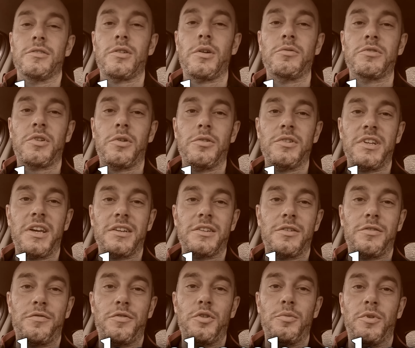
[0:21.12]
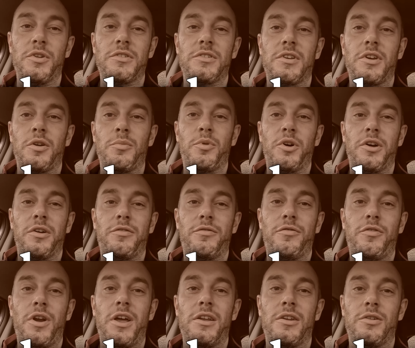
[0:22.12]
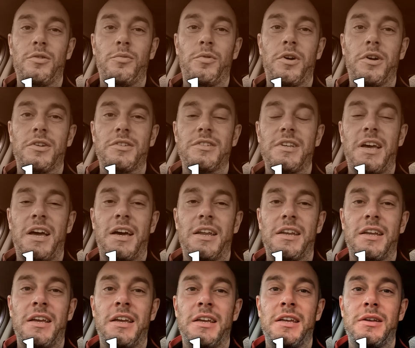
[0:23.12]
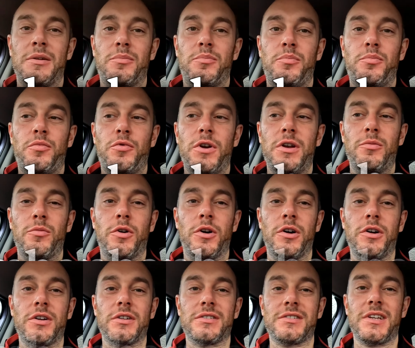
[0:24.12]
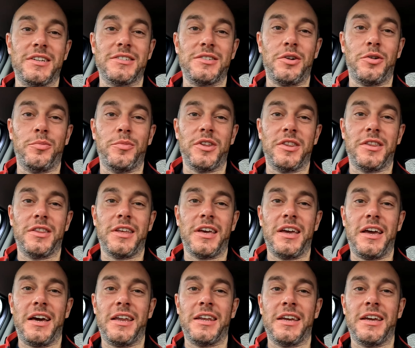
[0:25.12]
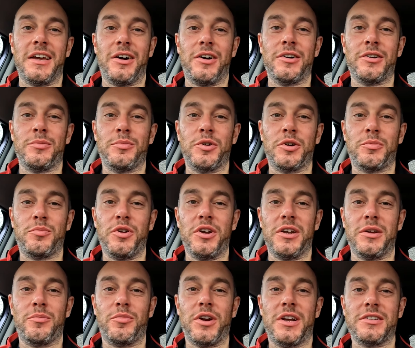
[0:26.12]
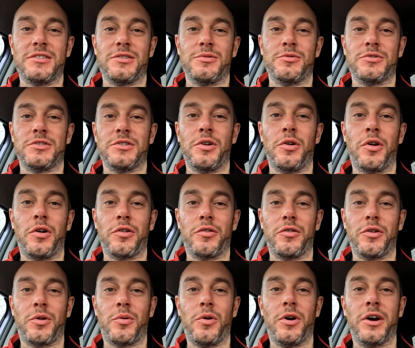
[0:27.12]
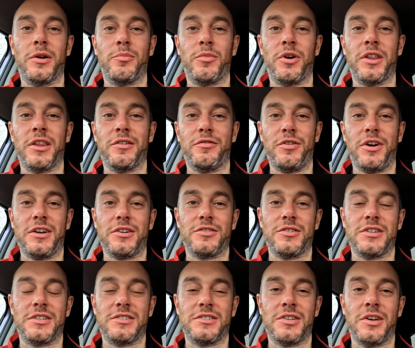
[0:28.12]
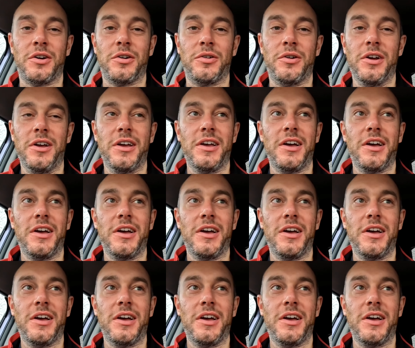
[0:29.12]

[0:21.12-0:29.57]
So I was contacted a few months ago by a friend who works at a printworks and told me that they had a Heidelberg printing press that was no longer required by their factory. So